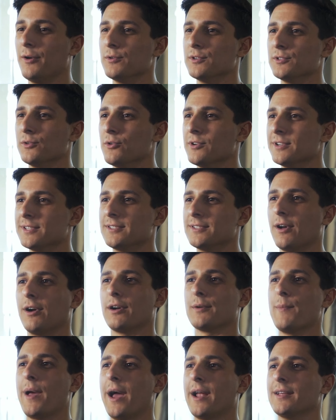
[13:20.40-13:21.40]
to achieve
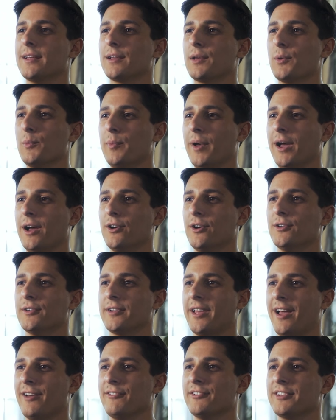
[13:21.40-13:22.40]
up until now
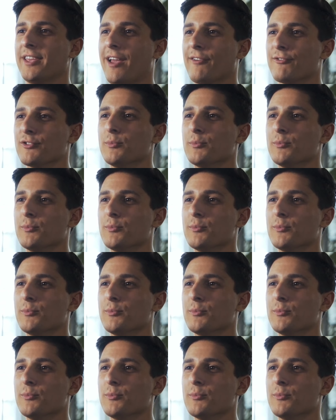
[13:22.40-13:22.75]
in 7